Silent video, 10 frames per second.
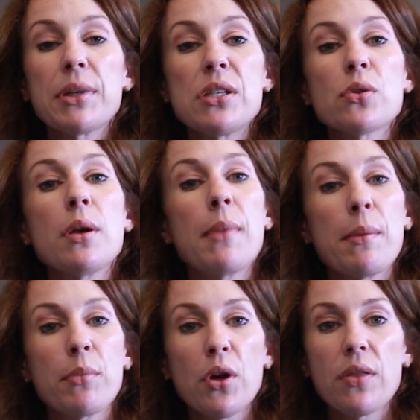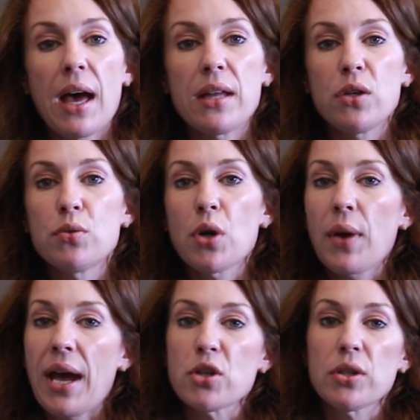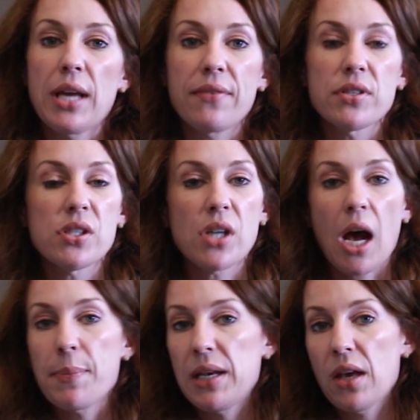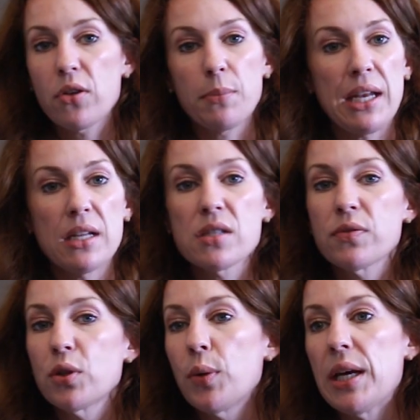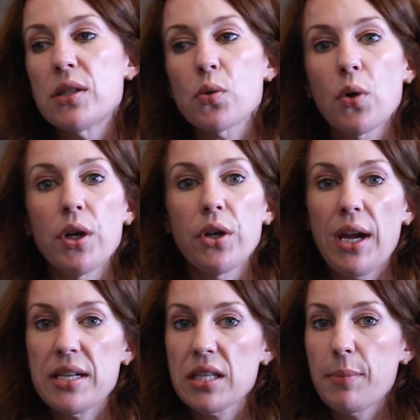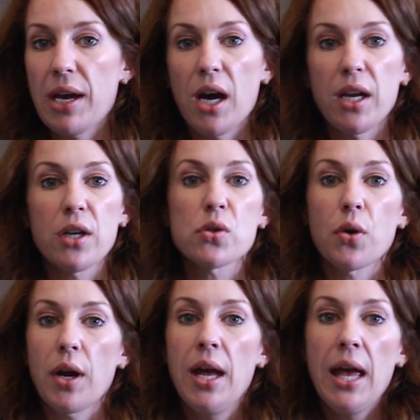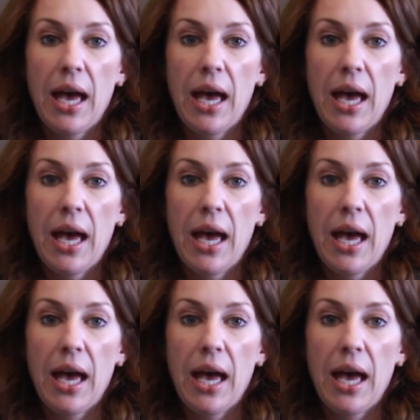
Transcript: Please remember that you don't actually have to stop any other maintenance fluids or your antibiotics or